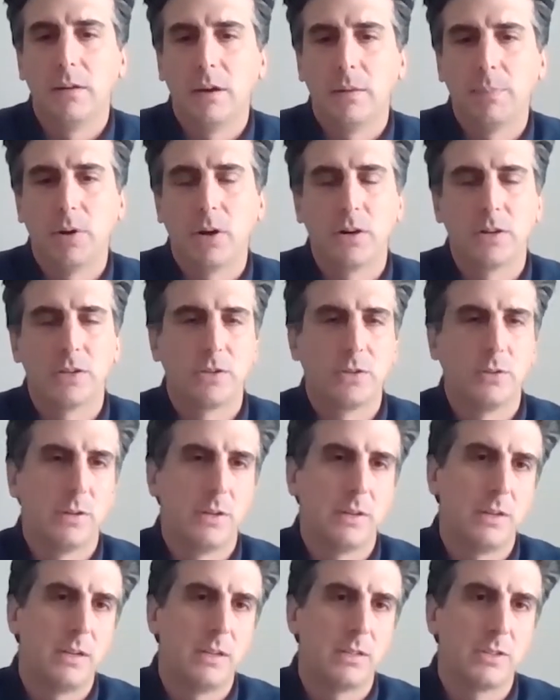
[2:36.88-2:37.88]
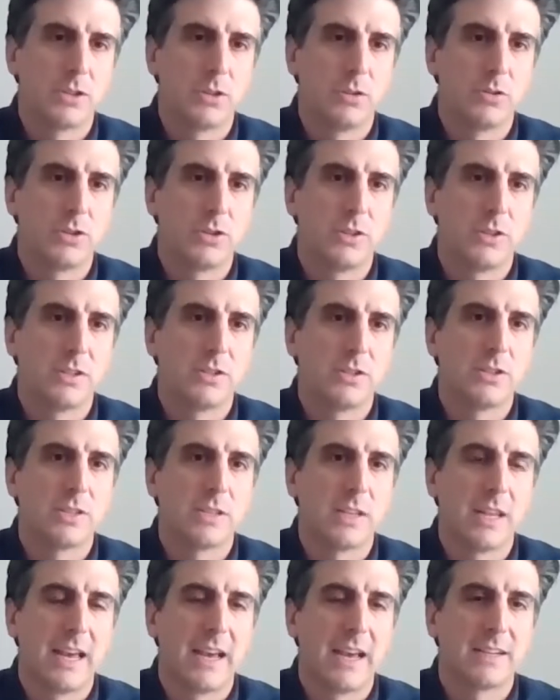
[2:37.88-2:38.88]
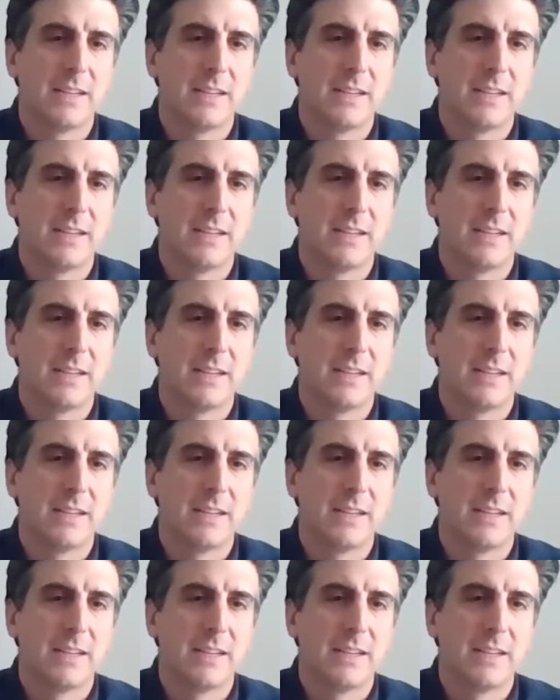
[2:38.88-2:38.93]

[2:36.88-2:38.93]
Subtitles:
part to a solution that you select.